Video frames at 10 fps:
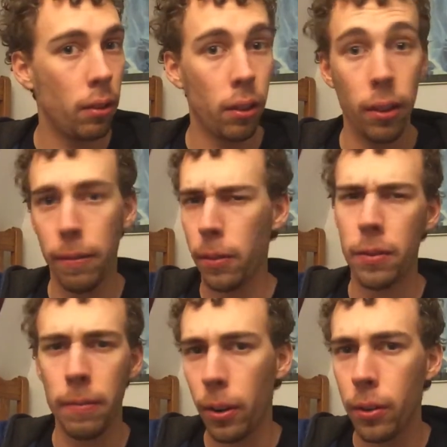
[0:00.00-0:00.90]
the first
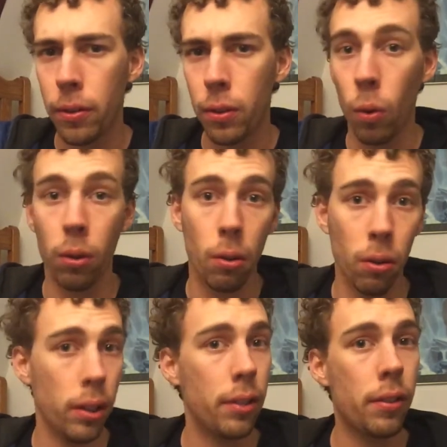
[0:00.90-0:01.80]
verse or
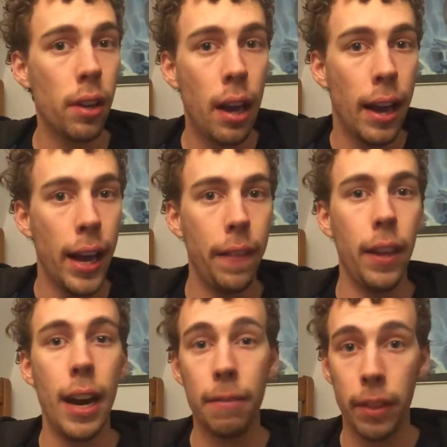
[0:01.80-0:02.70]
chorus, and
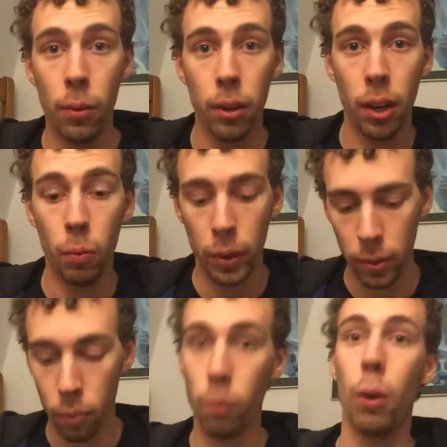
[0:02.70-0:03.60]
then after they were done we would
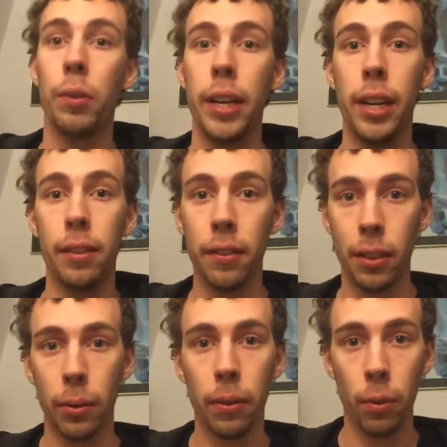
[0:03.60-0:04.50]
rotate it. Since there
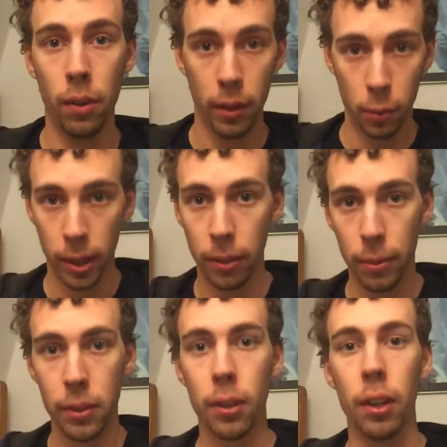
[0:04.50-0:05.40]
were three of us, we did three
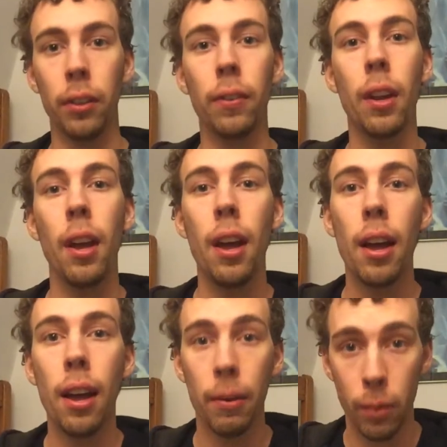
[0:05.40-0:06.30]
songs,
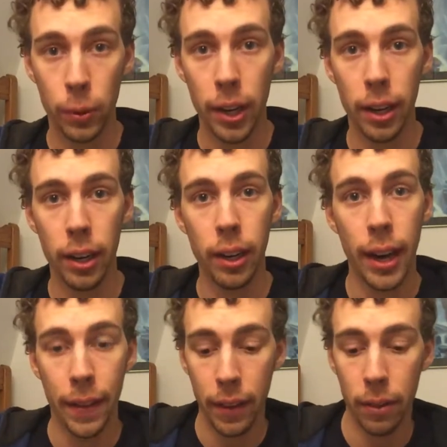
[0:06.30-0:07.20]
rotated it,
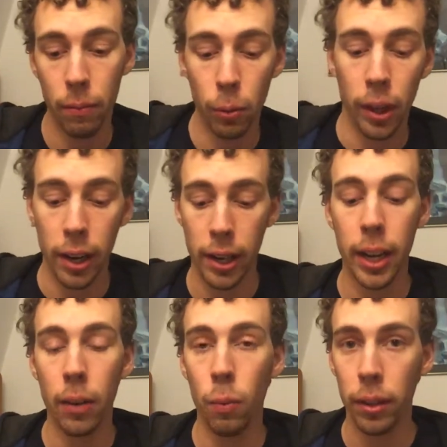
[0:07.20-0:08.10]
and then rotated it
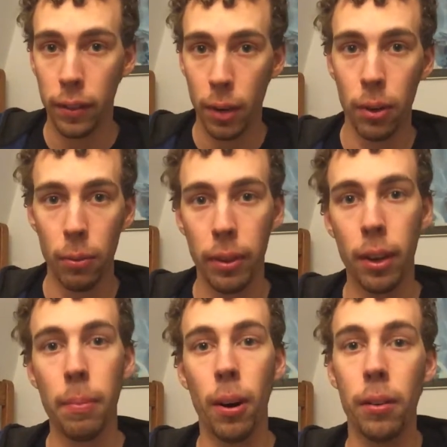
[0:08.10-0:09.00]
again once they were done with their
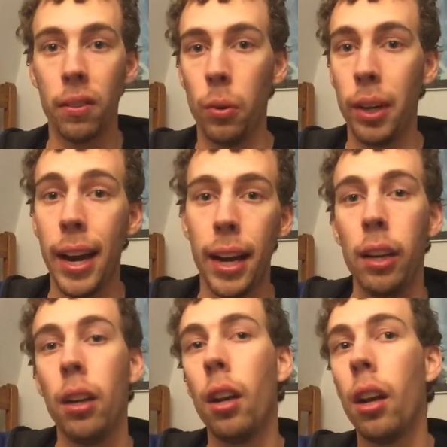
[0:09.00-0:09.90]
part. So it had